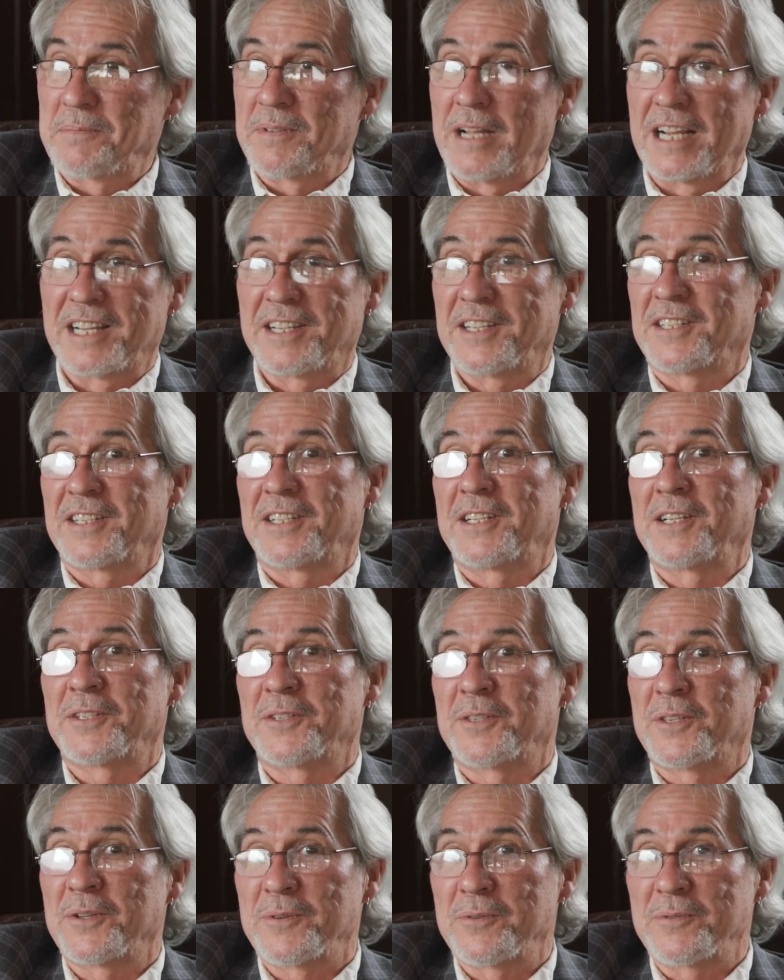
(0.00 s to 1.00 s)
Because
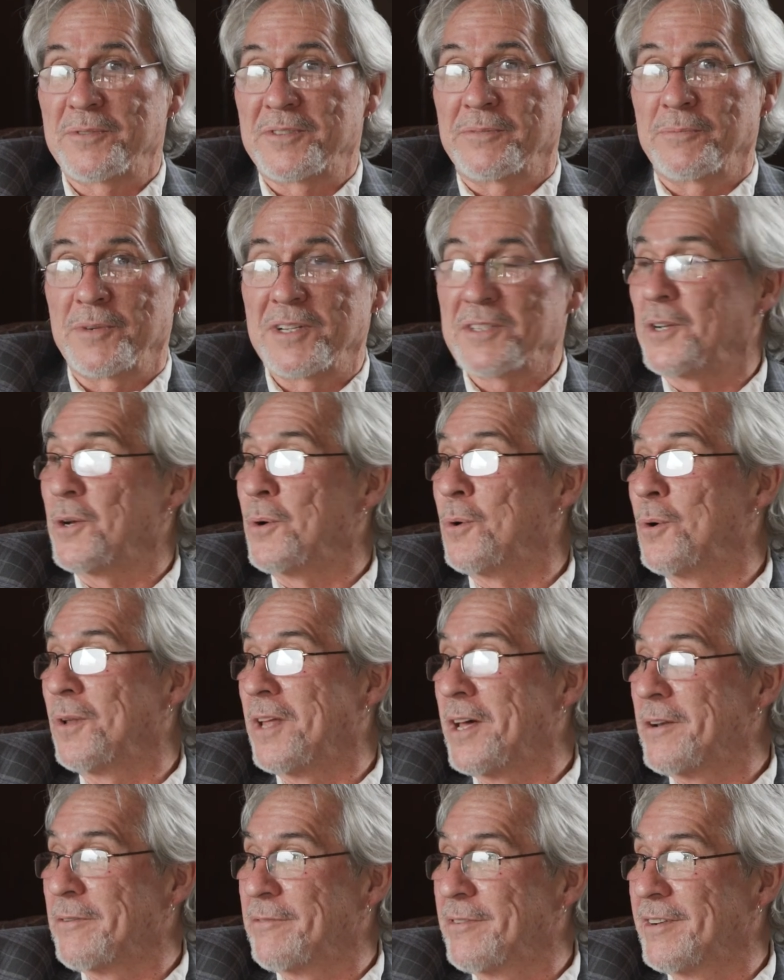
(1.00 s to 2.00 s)
there wasn't a whole
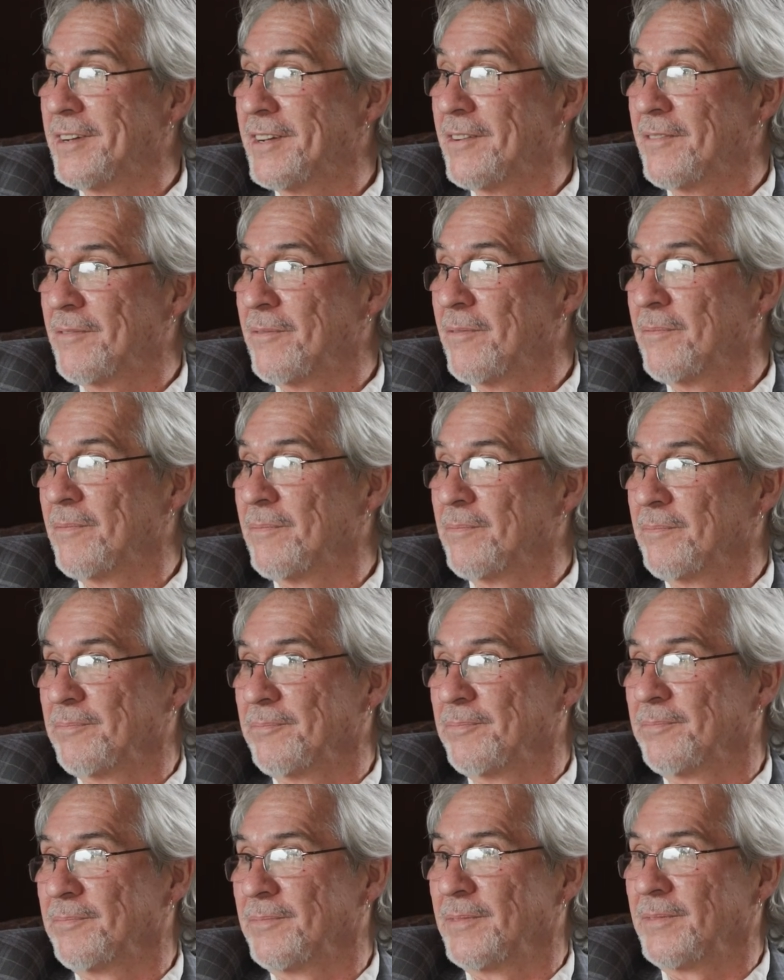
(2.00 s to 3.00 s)
lot of
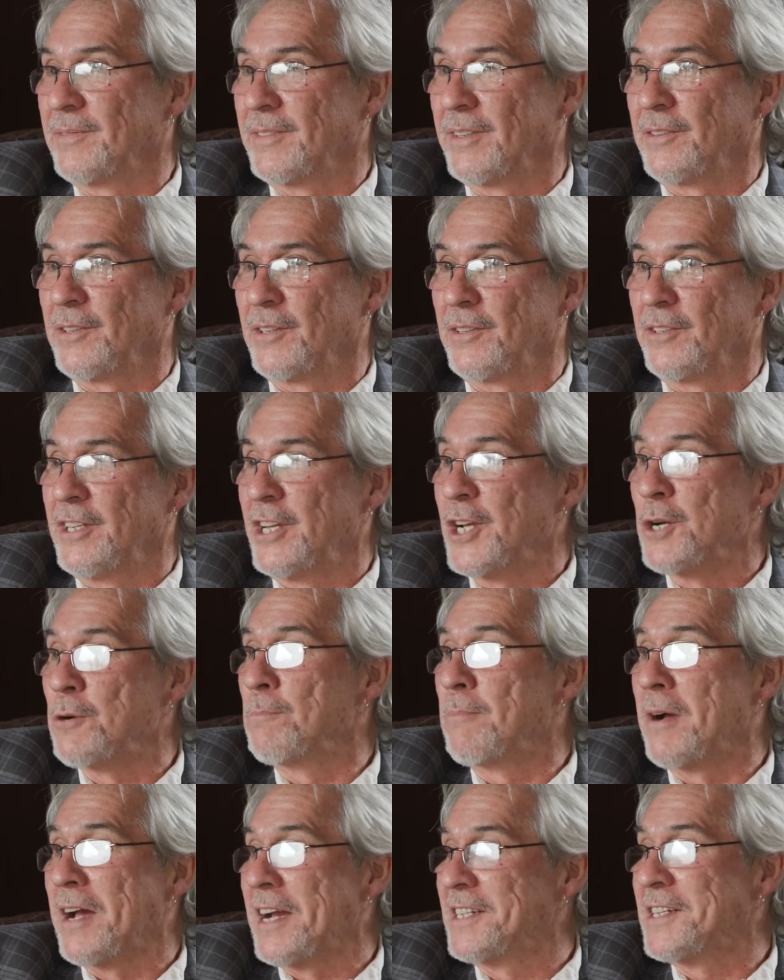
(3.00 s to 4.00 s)

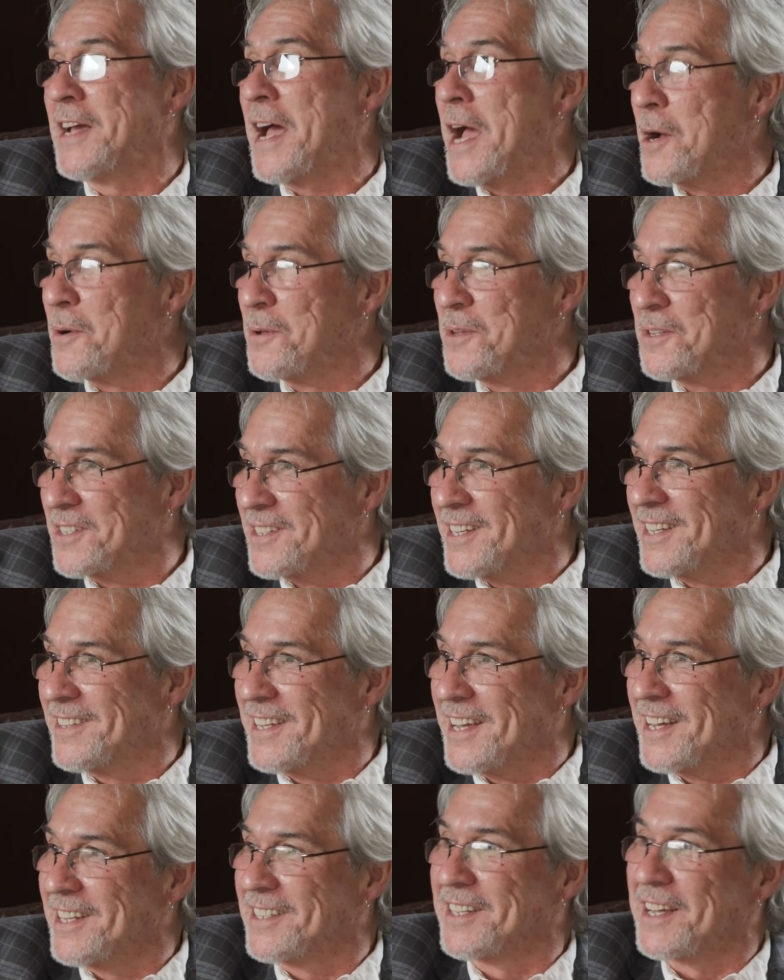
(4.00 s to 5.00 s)
nearby towns at
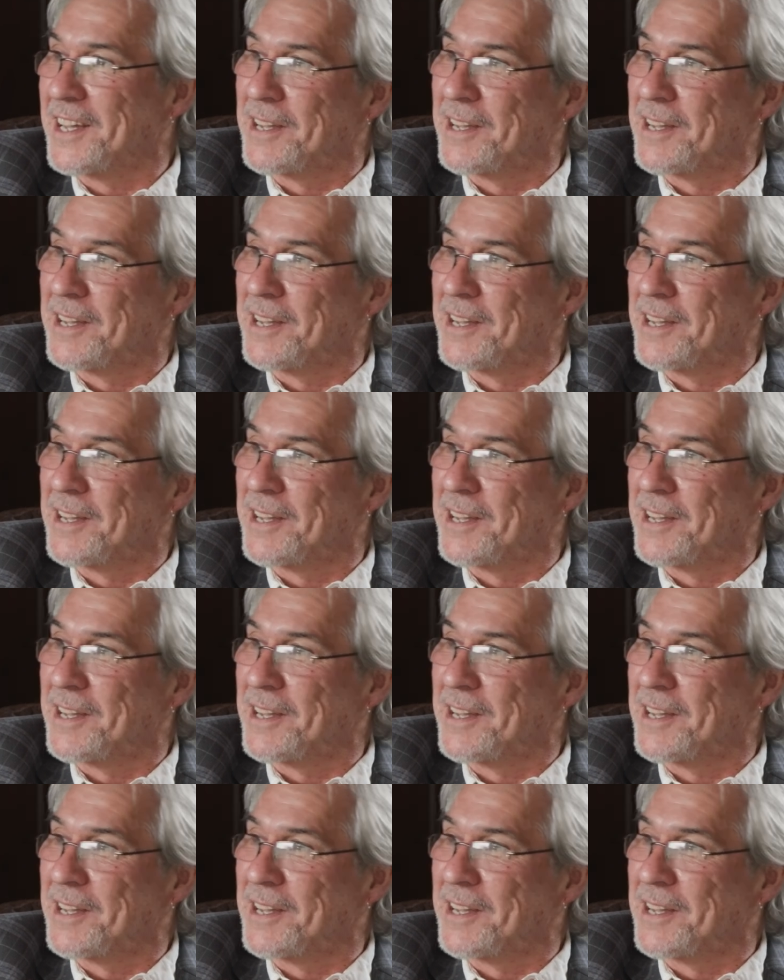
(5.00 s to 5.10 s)
that time.